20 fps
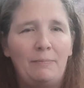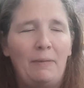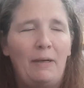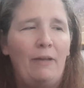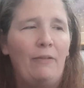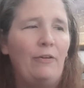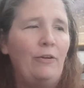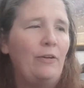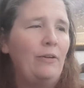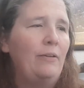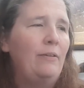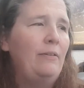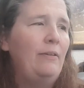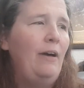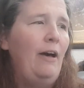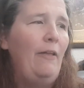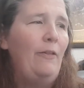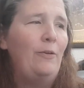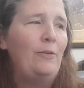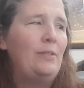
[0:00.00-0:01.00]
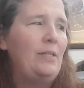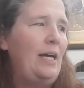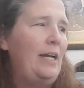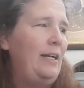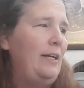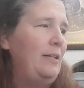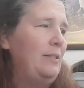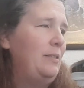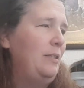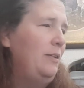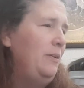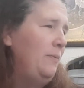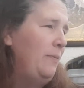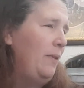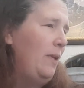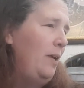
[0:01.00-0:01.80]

my other side hustle.